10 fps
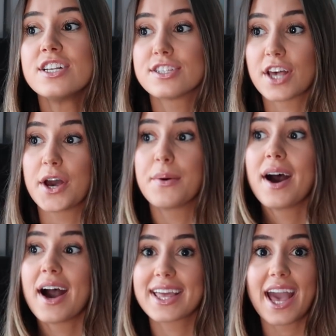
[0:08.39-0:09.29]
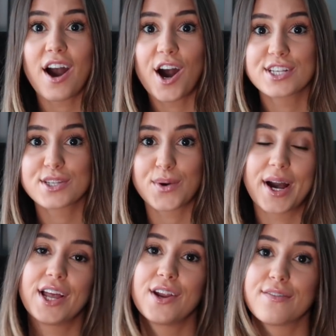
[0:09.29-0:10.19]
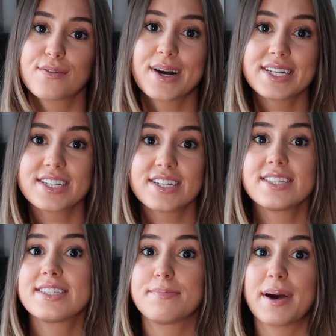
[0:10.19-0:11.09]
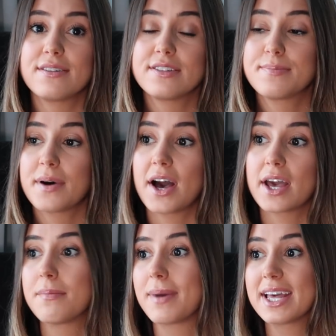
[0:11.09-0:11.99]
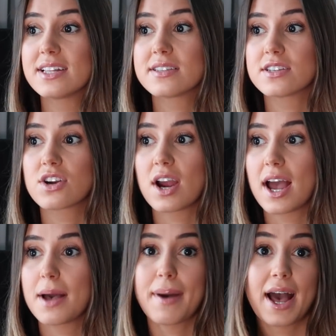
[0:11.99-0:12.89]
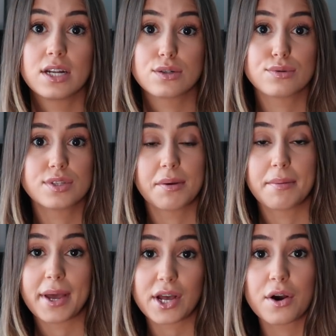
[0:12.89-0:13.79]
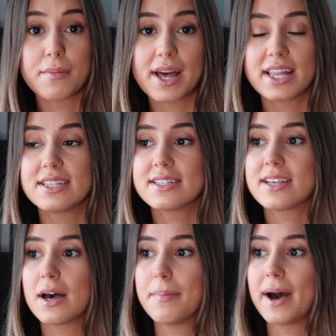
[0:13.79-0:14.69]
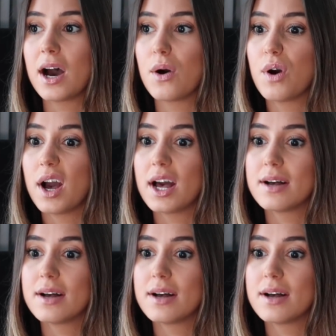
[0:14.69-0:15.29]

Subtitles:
So I get asked quite a lot of questions about Dubai on my Instagram and also in my comments about